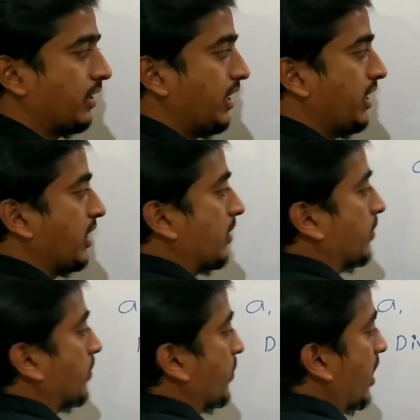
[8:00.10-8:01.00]

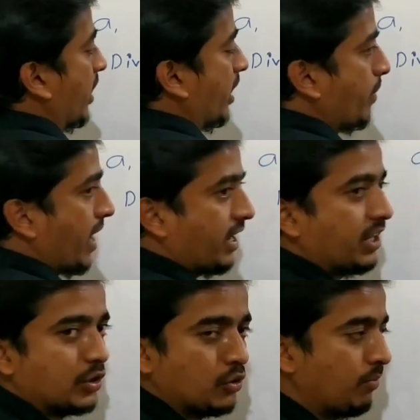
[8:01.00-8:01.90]
here the
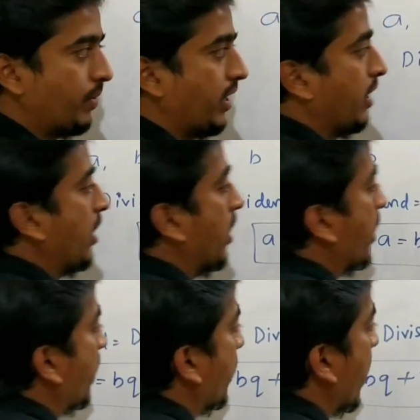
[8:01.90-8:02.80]
remainder should be
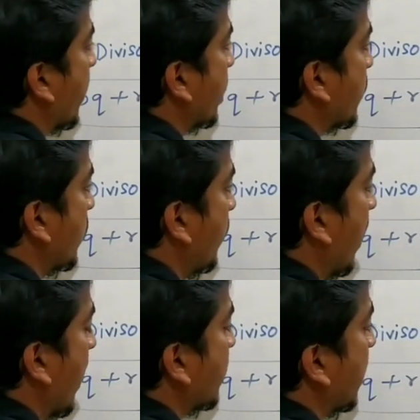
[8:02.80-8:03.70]

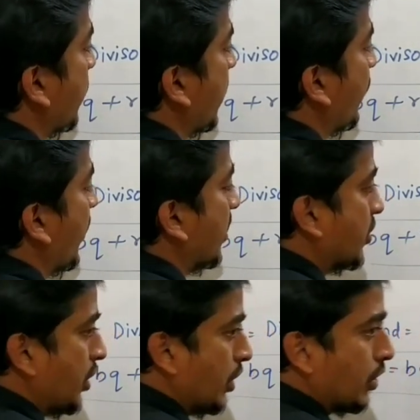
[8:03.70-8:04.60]
lies in between the
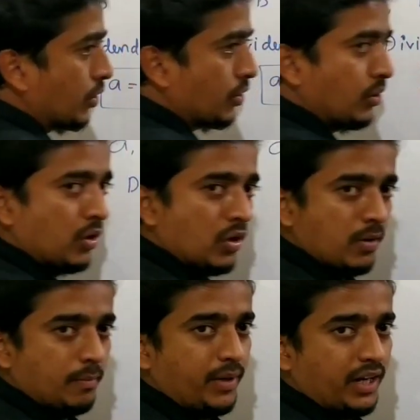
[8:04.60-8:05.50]
0 to
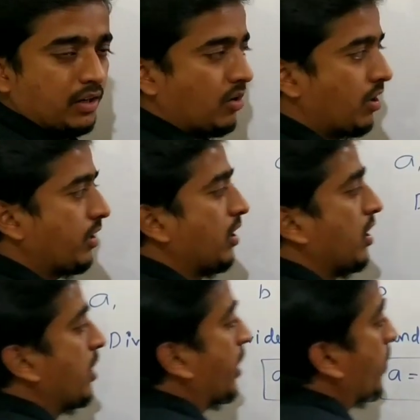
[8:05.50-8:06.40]
b, or
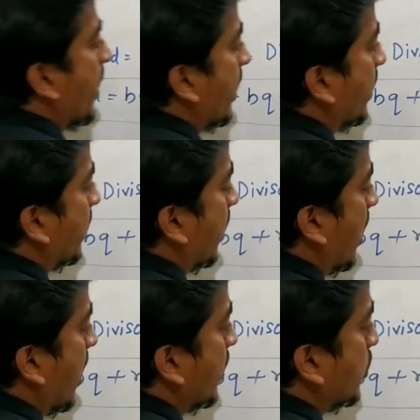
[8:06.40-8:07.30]
remainder
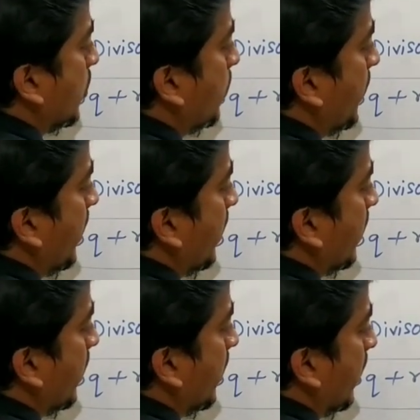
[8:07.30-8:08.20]
r should be
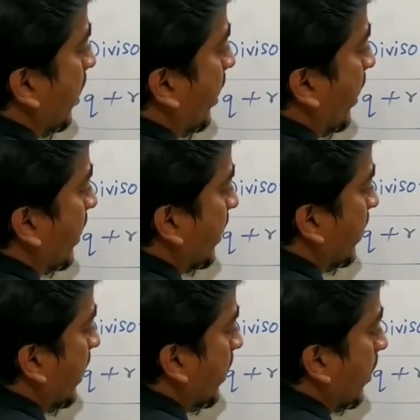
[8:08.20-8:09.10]
greater
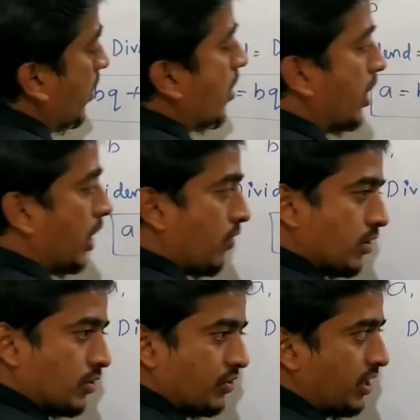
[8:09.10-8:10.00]
than or
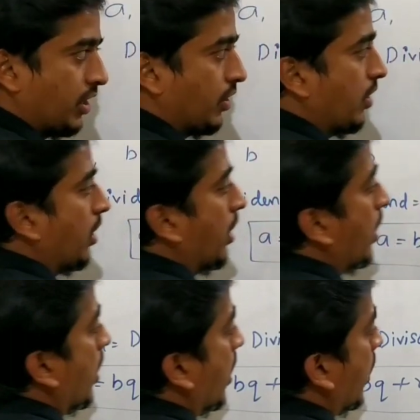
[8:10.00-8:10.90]
equals to 0
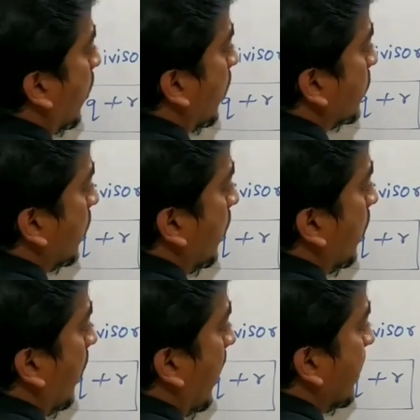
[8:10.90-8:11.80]
and also
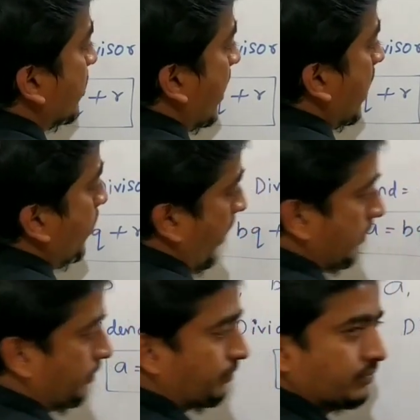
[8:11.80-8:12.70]
less than b.